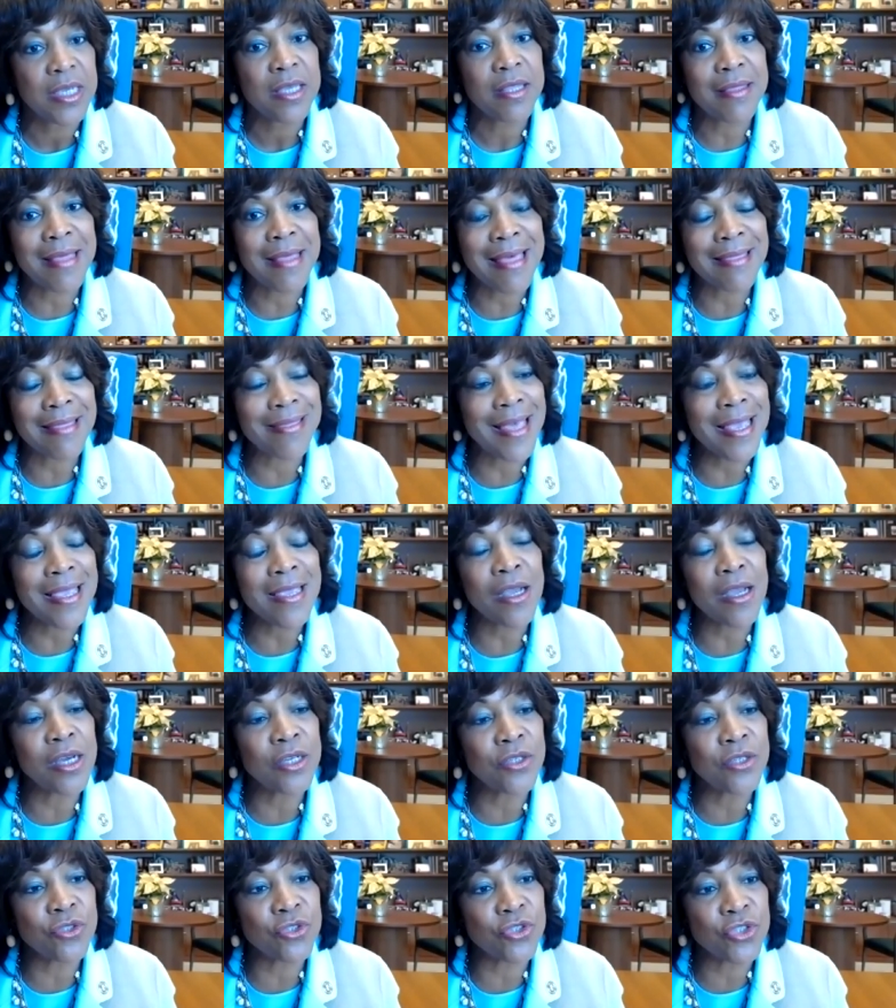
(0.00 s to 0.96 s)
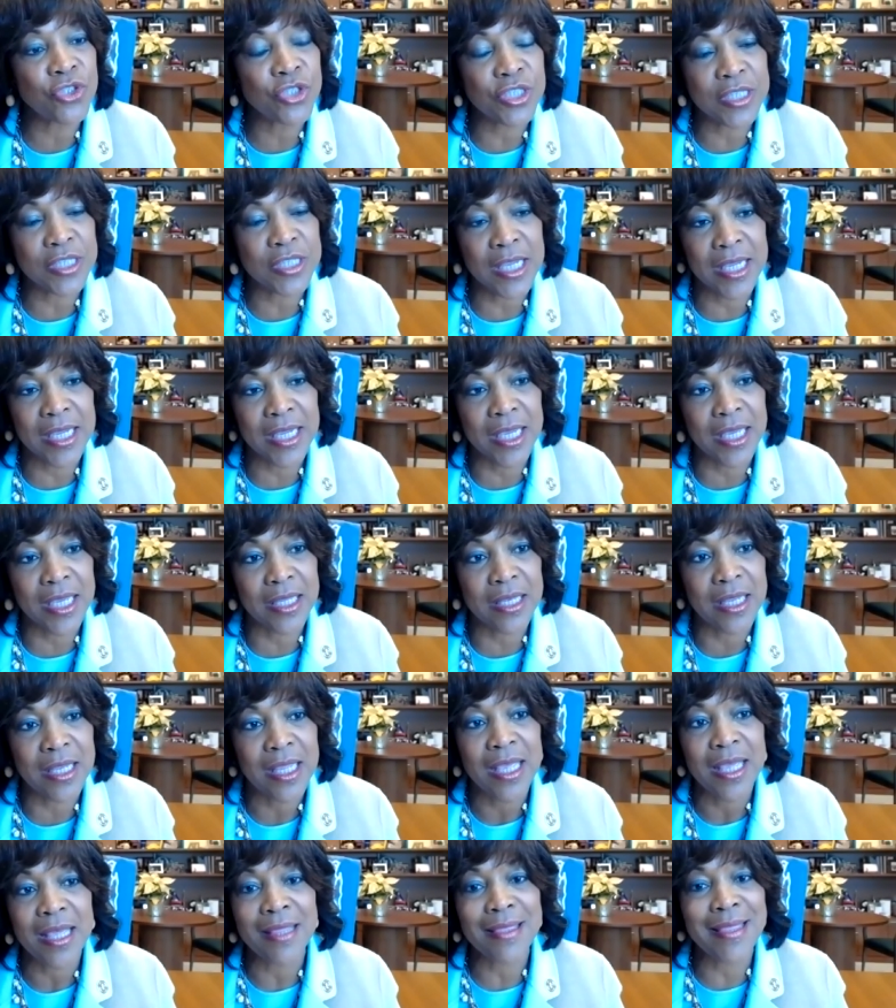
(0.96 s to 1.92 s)
that they
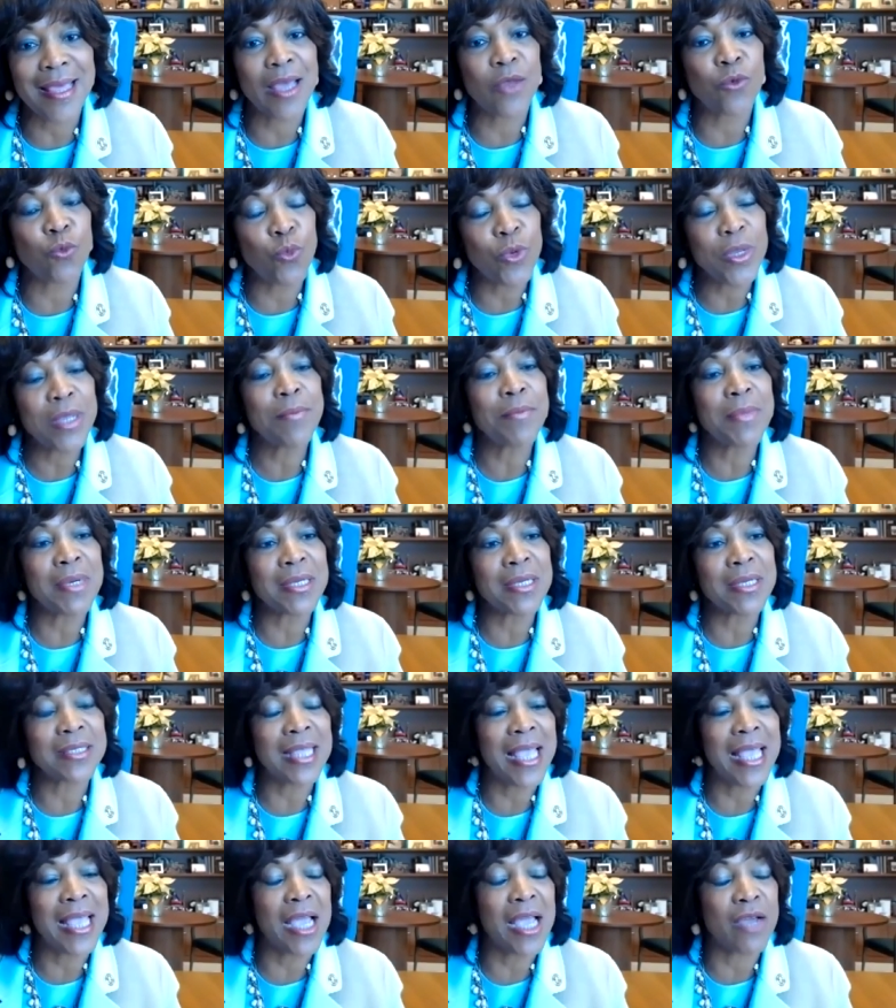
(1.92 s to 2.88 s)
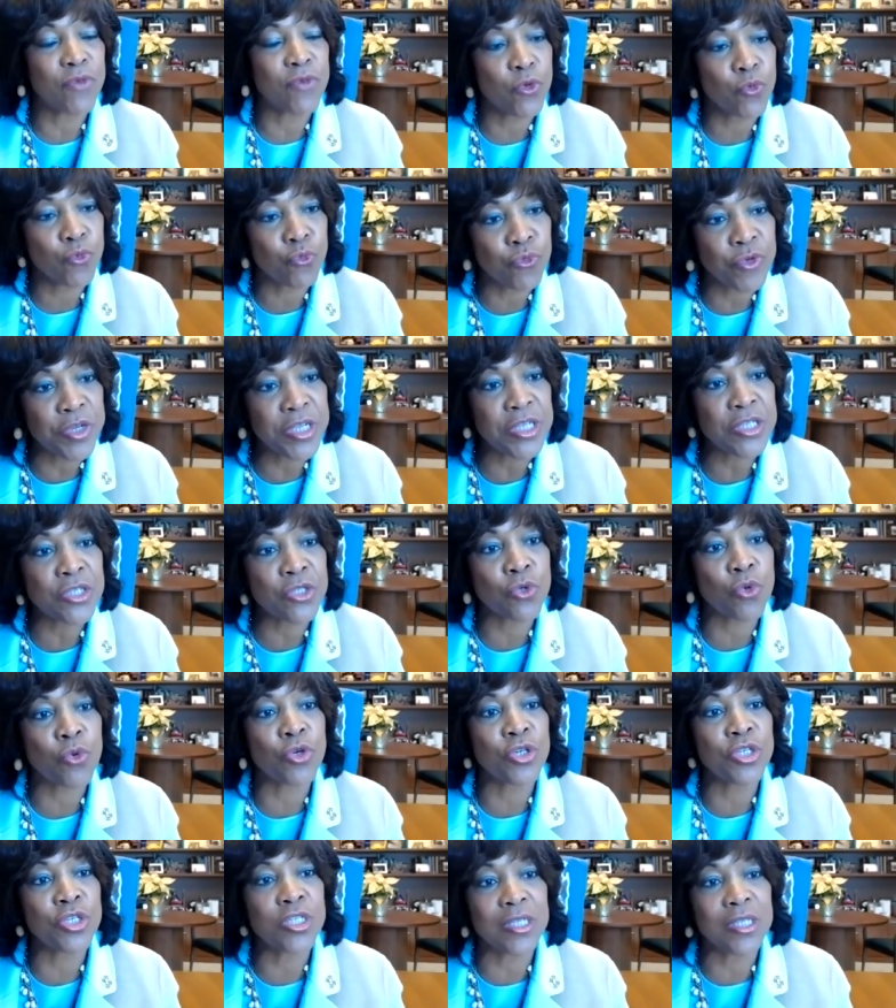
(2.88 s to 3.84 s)
understand that we must have a
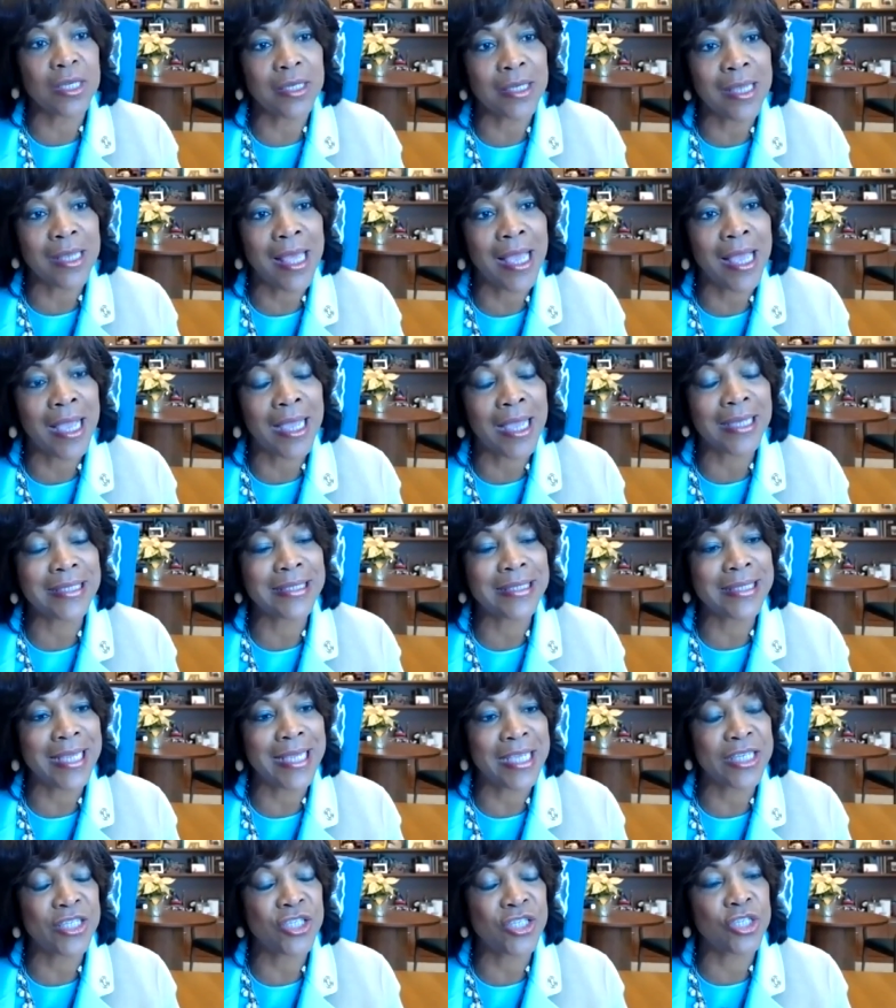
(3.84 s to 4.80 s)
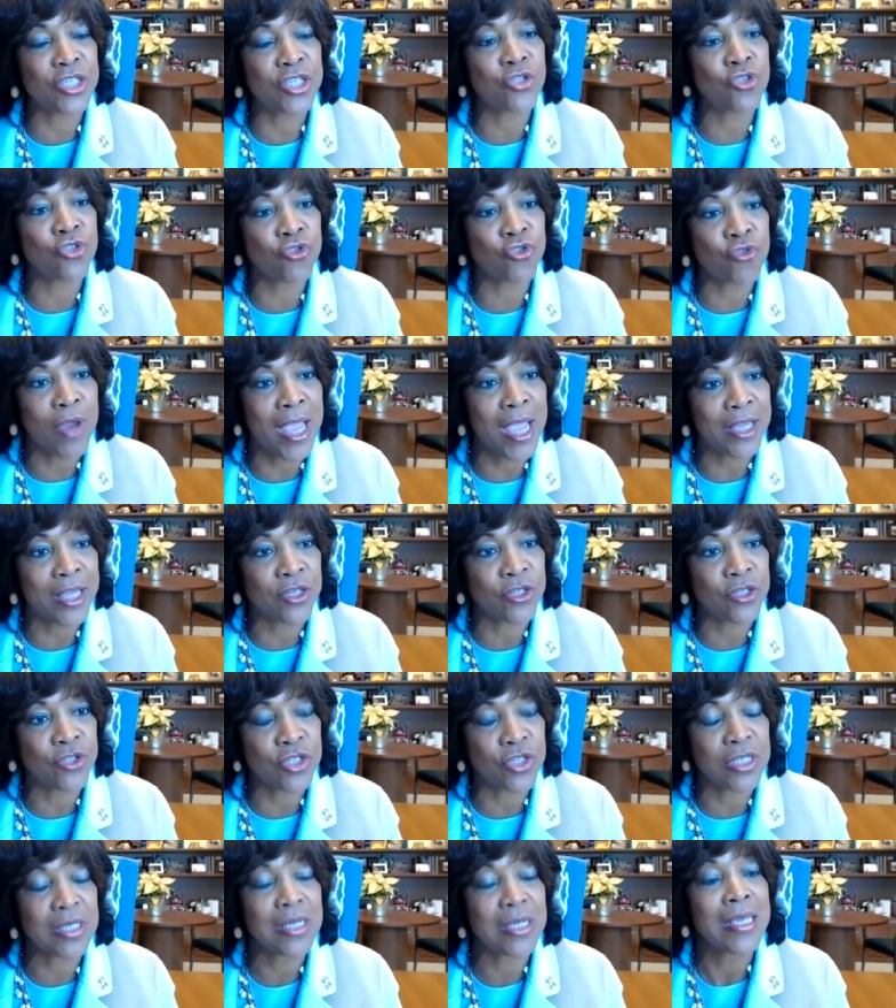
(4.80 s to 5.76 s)
resource-aligned testing
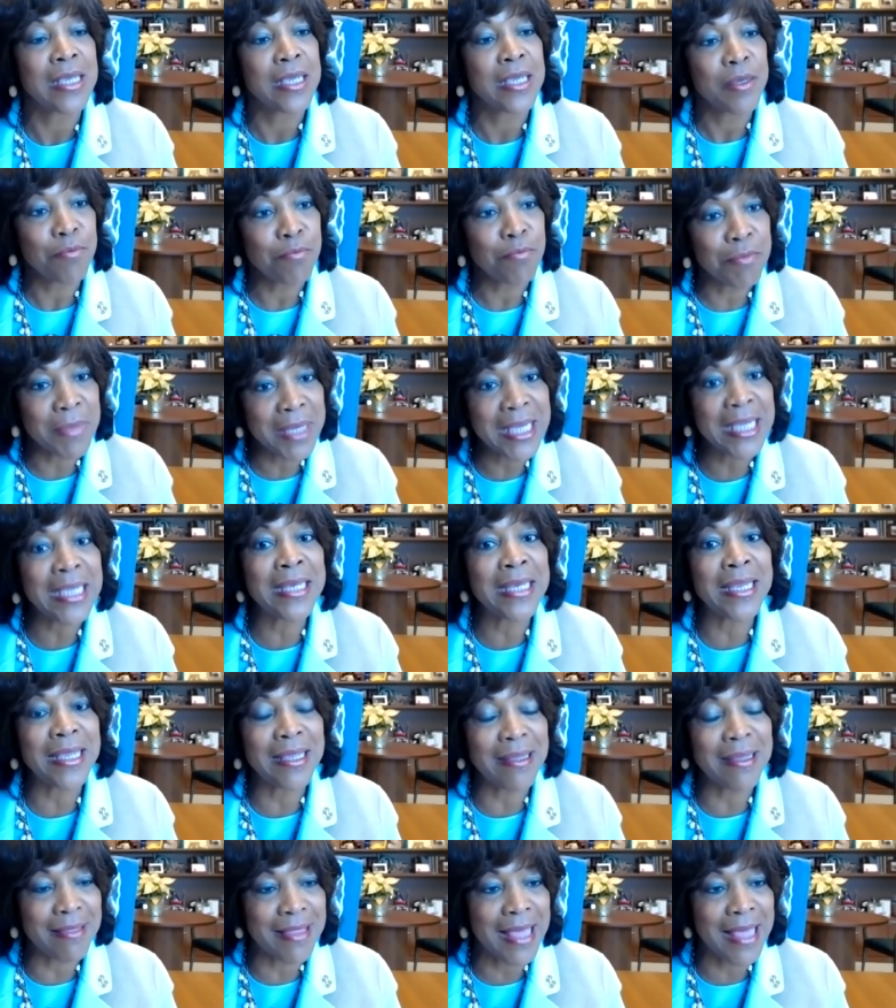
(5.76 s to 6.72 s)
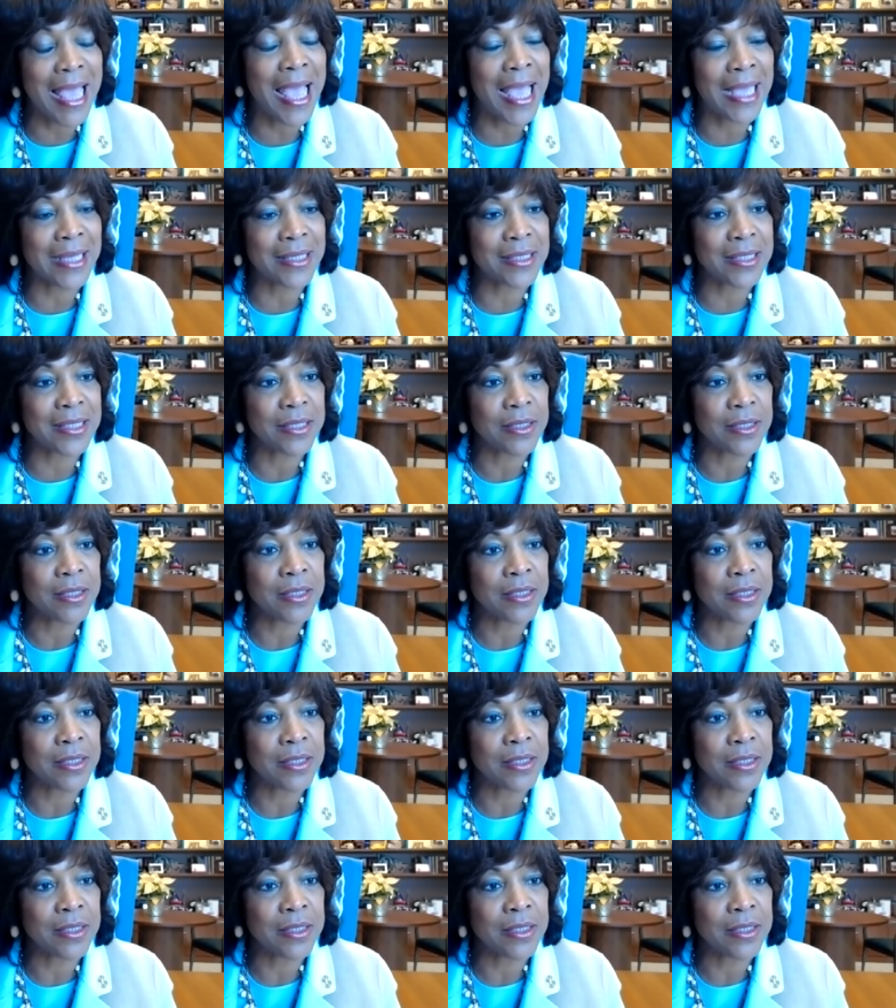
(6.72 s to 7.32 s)
strategy, meaning that,